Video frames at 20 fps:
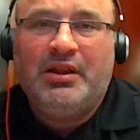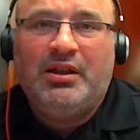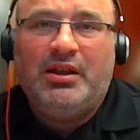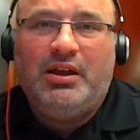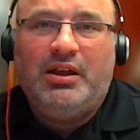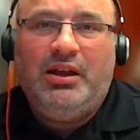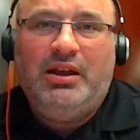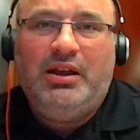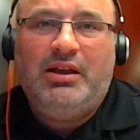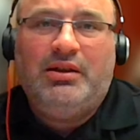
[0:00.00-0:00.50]

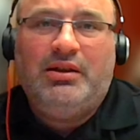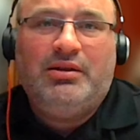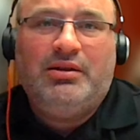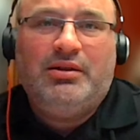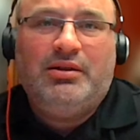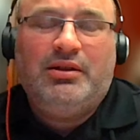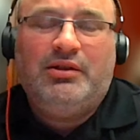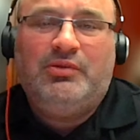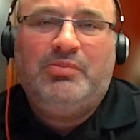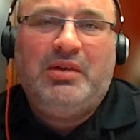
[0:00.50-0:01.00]
and
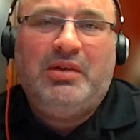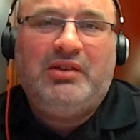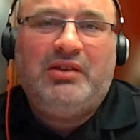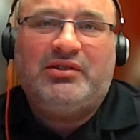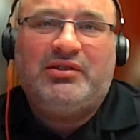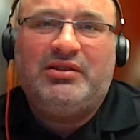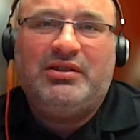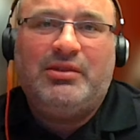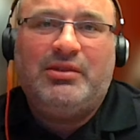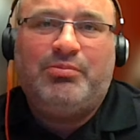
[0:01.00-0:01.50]
it's
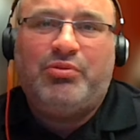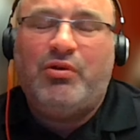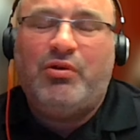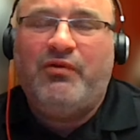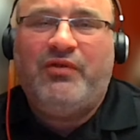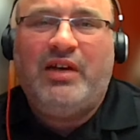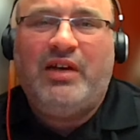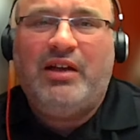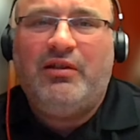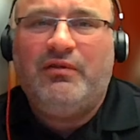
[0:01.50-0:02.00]
basically a
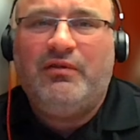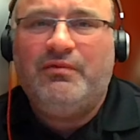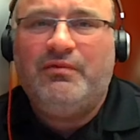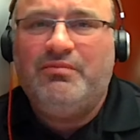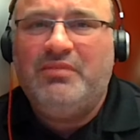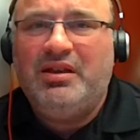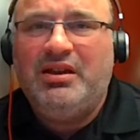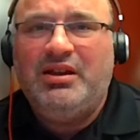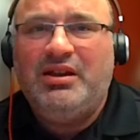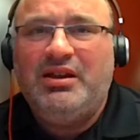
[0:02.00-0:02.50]
profile of
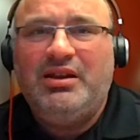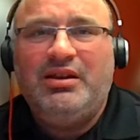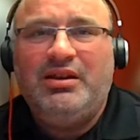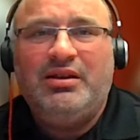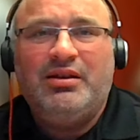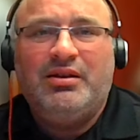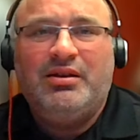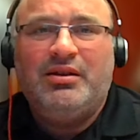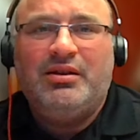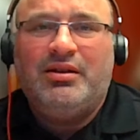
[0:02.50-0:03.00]
me
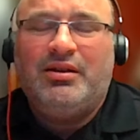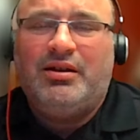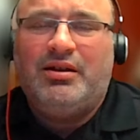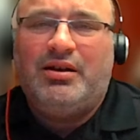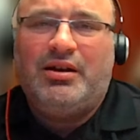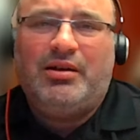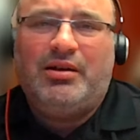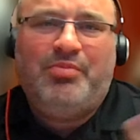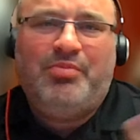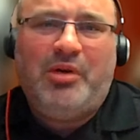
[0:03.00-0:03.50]
uh,
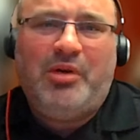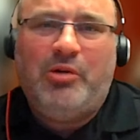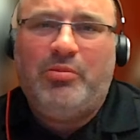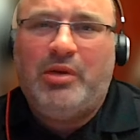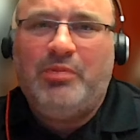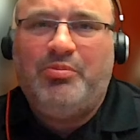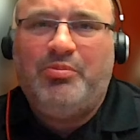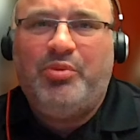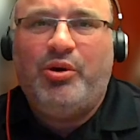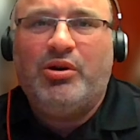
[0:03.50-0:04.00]
about my
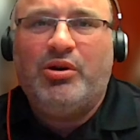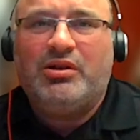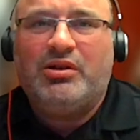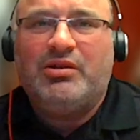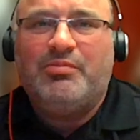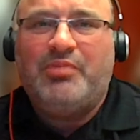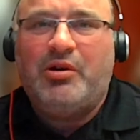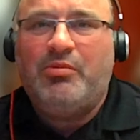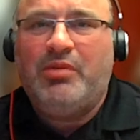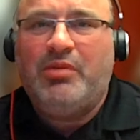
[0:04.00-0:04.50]
book,
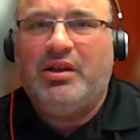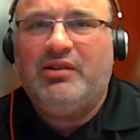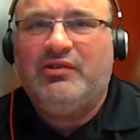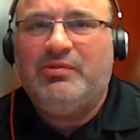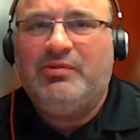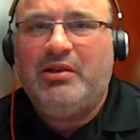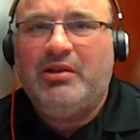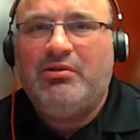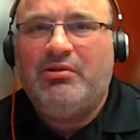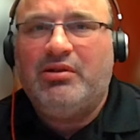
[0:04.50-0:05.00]
about my
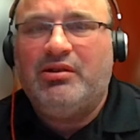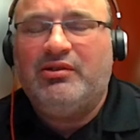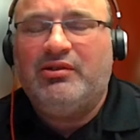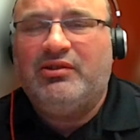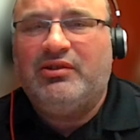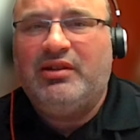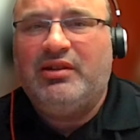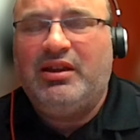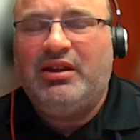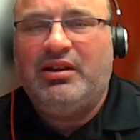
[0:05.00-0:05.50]
experience,
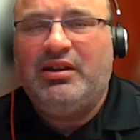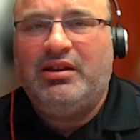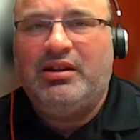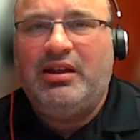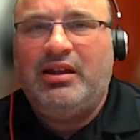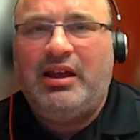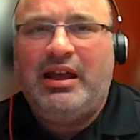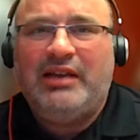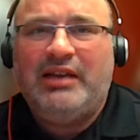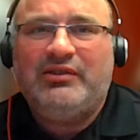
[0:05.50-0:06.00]
and it
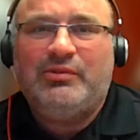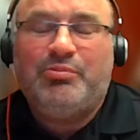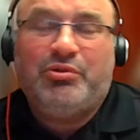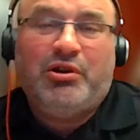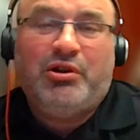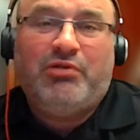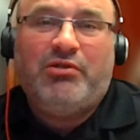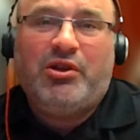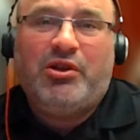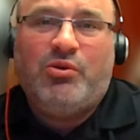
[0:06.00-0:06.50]
has a
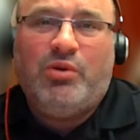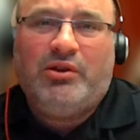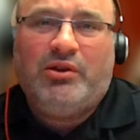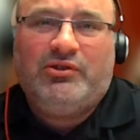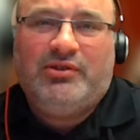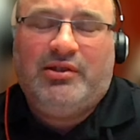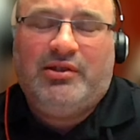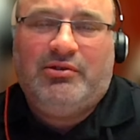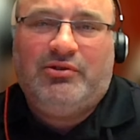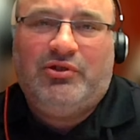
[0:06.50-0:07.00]
prayer request
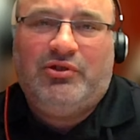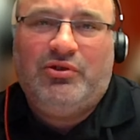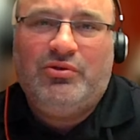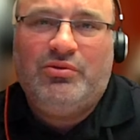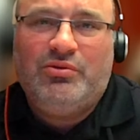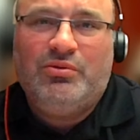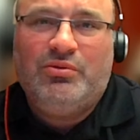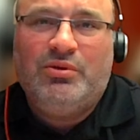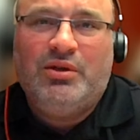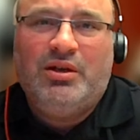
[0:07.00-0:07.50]
there
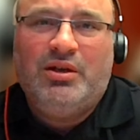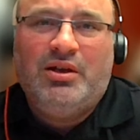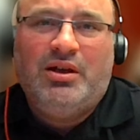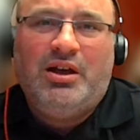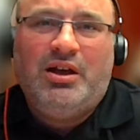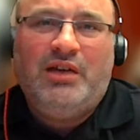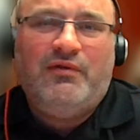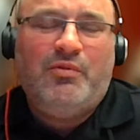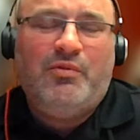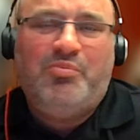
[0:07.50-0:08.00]
too. I
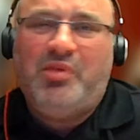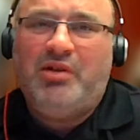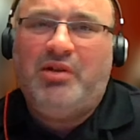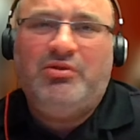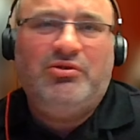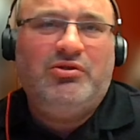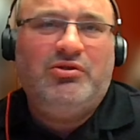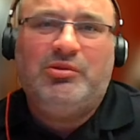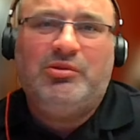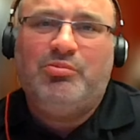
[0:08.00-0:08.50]
have a button
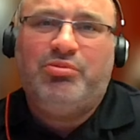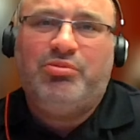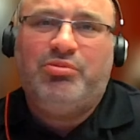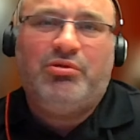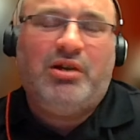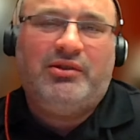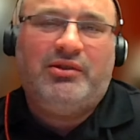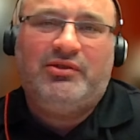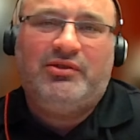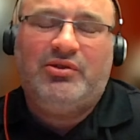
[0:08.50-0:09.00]
you can
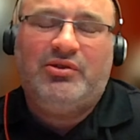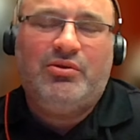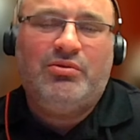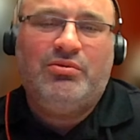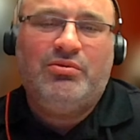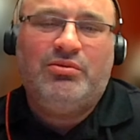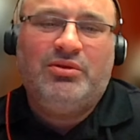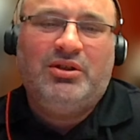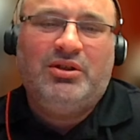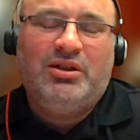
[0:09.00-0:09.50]
press.
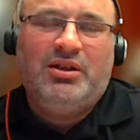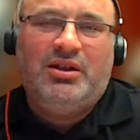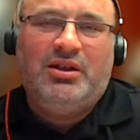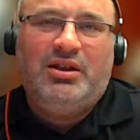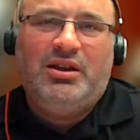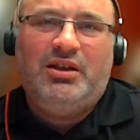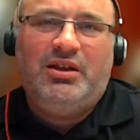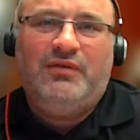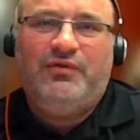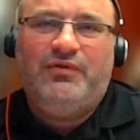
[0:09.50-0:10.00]
So
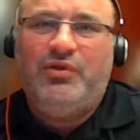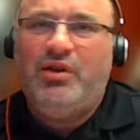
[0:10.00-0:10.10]
if you're